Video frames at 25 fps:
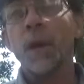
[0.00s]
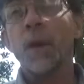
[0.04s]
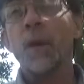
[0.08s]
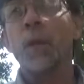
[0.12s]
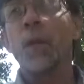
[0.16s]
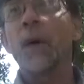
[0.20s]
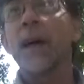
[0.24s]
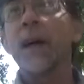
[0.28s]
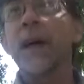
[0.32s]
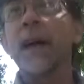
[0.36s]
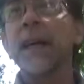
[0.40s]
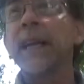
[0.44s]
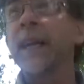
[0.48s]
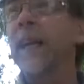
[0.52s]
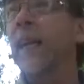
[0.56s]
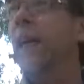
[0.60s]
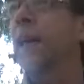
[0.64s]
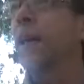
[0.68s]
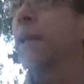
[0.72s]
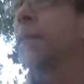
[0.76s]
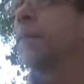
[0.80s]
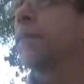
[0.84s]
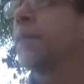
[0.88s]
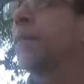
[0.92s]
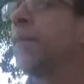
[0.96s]
where I
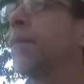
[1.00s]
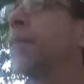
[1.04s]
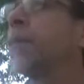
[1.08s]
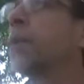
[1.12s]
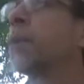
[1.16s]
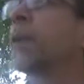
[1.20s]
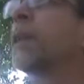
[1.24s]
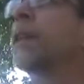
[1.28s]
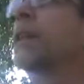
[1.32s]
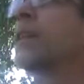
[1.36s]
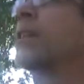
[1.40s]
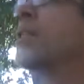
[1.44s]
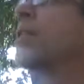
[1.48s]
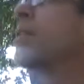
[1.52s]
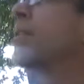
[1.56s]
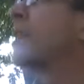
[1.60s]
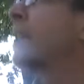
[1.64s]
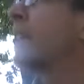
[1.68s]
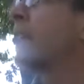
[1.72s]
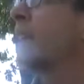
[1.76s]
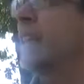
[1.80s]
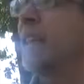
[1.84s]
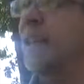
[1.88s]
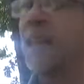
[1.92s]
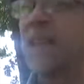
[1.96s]
am, when it's
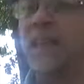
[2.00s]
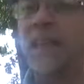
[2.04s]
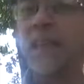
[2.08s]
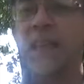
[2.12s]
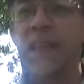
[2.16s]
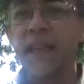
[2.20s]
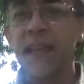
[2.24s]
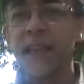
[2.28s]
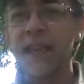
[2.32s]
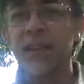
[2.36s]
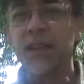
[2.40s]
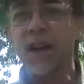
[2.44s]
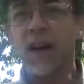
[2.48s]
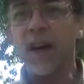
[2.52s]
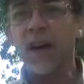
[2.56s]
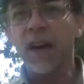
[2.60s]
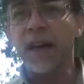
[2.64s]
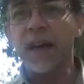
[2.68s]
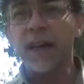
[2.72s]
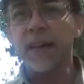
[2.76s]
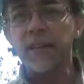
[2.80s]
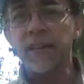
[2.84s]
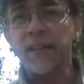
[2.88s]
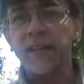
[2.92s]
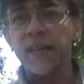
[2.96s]
sunny, it's
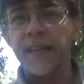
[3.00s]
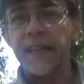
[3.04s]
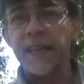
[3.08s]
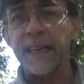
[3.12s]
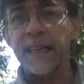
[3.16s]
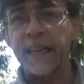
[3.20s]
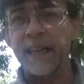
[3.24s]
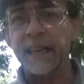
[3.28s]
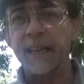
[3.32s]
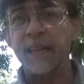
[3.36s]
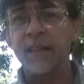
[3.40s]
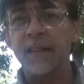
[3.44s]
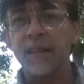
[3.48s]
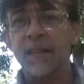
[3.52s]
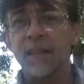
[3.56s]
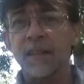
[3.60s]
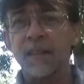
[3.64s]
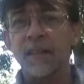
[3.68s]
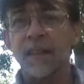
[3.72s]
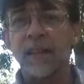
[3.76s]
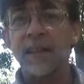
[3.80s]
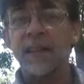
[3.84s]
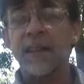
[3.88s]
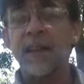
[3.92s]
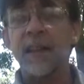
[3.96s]
hot sunny.
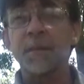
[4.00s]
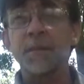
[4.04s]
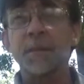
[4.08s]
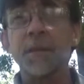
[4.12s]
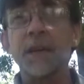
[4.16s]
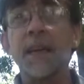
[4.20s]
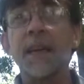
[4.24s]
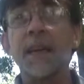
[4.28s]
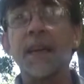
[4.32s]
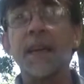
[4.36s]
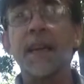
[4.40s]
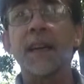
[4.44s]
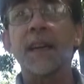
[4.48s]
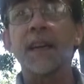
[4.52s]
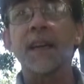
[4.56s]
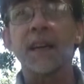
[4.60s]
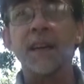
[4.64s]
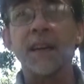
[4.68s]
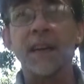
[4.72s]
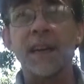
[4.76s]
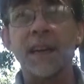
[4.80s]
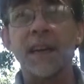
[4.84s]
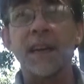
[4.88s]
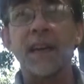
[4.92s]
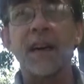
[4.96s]
Like I'm talking
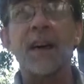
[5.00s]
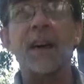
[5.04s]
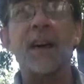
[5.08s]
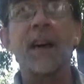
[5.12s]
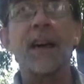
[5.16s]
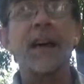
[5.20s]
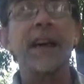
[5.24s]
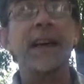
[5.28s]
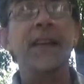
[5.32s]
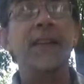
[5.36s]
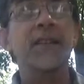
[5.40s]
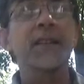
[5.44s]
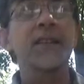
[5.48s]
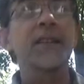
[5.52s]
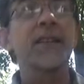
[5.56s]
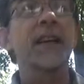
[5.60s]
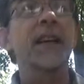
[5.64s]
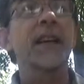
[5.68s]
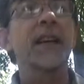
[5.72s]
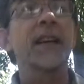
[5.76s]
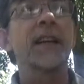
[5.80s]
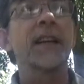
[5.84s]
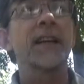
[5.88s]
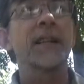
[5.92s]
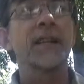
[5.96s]
a hot
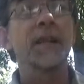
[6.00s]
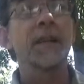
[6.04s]
sun.